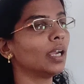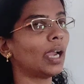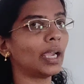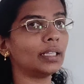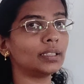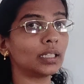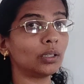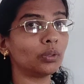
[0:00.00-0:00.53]

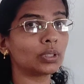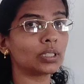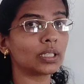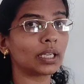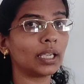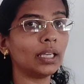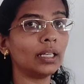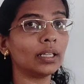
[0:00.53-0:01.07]
I'll tell once
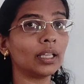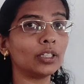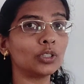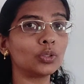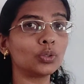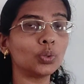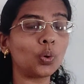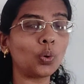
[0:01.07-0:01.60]
again, there
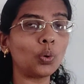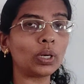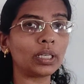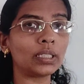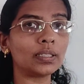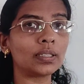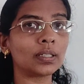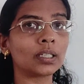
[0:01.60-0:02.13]
is no
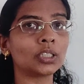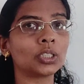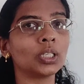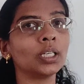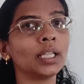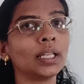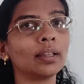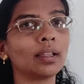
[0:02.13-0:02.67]

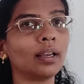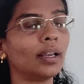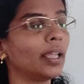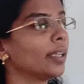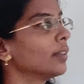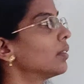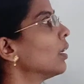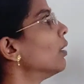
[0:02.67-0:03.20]
restriction in the
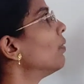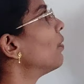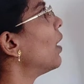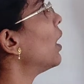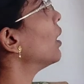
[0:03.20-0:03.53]
length of